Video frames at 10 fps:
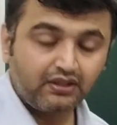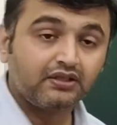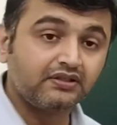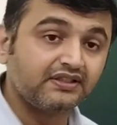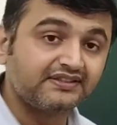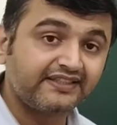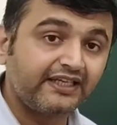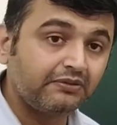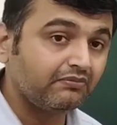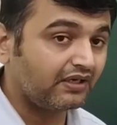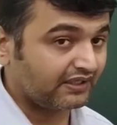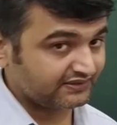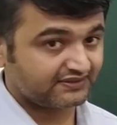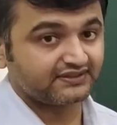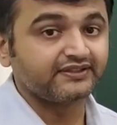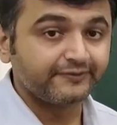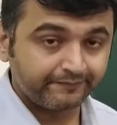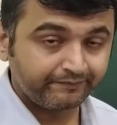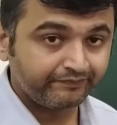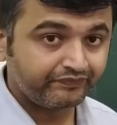the same answer.
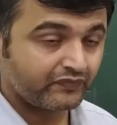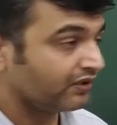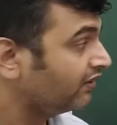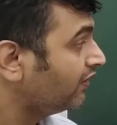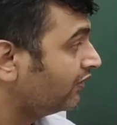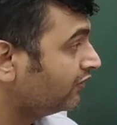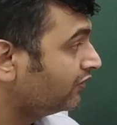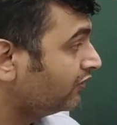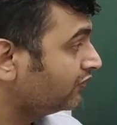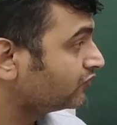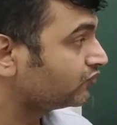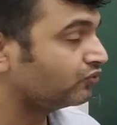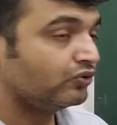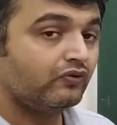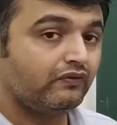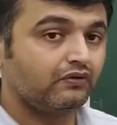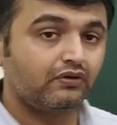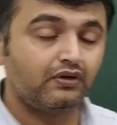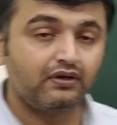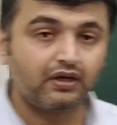So
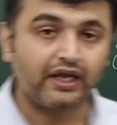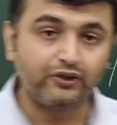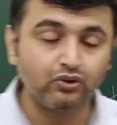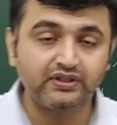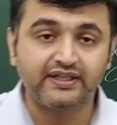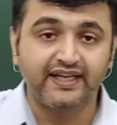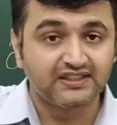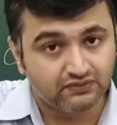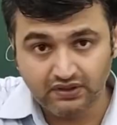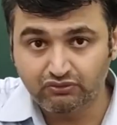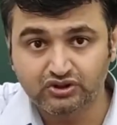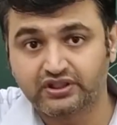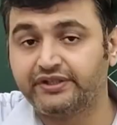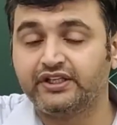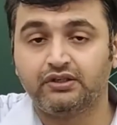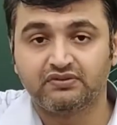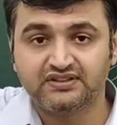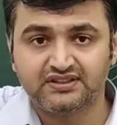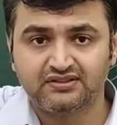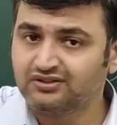I know that x square was
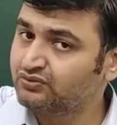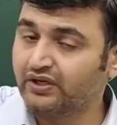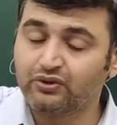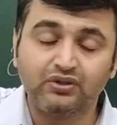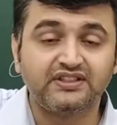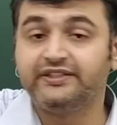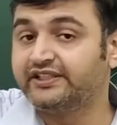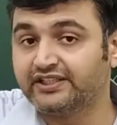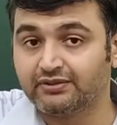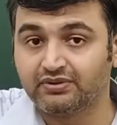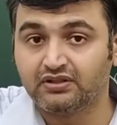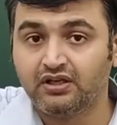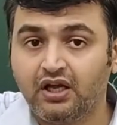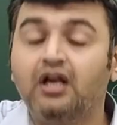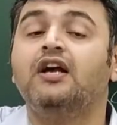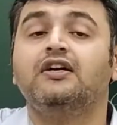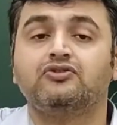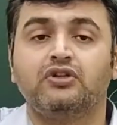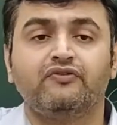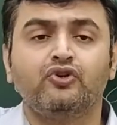continuous, so I know it's integrable.
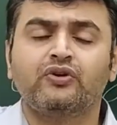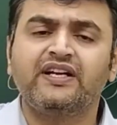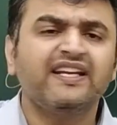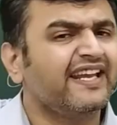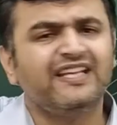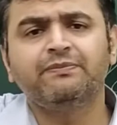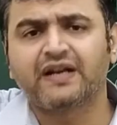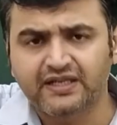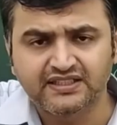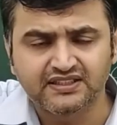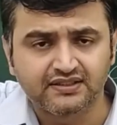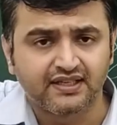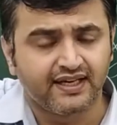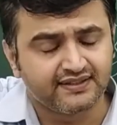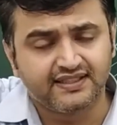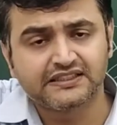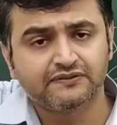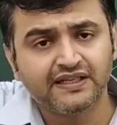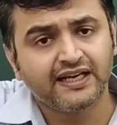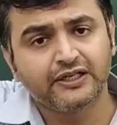So therefore you can take any partition, and that's
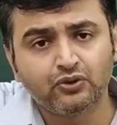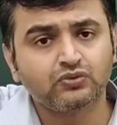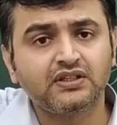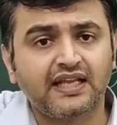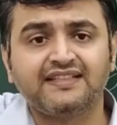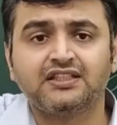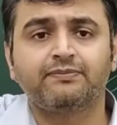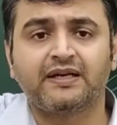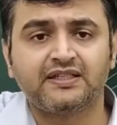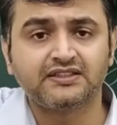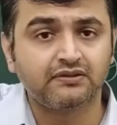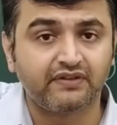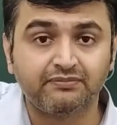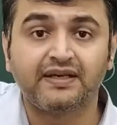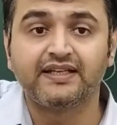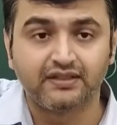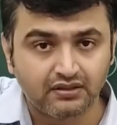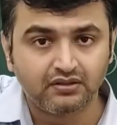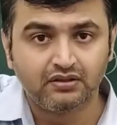why I took the nicer partition 1 by n.